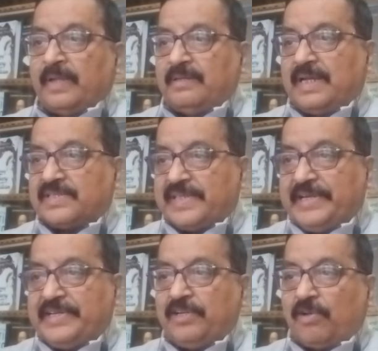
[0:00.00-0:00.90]
The
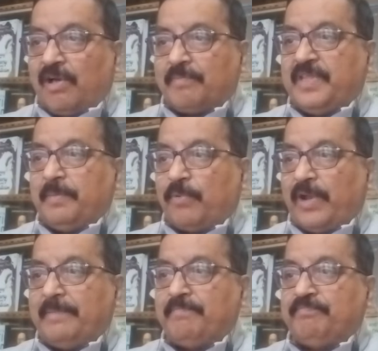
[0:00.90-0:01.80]
setting of the
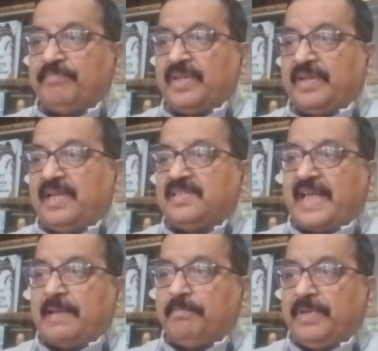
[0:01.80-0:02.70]
poem is
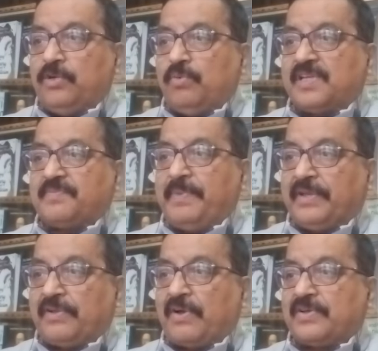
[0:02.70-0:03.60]
ambiguous
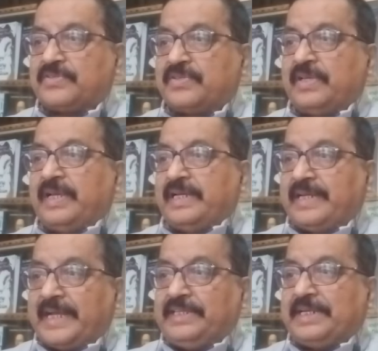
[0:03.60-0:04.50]
because
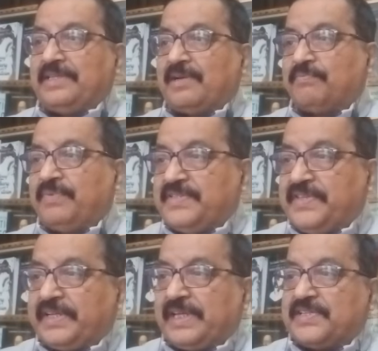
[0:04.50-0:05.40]
neither the
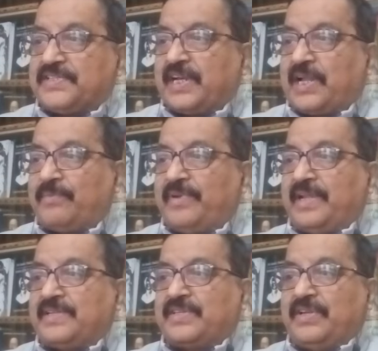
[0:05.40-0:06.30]
physical
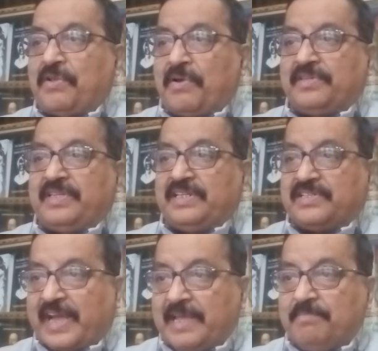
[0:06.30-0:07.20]
surroundings nor the
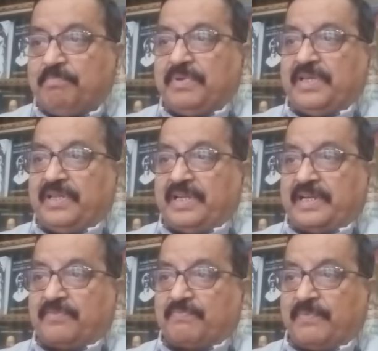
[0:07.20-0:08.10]
time
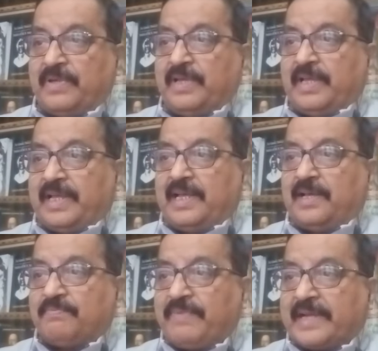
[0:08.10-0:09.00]
period
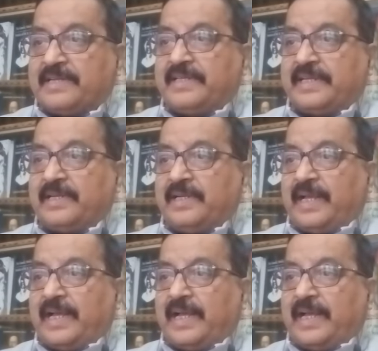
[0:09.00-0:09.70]
factor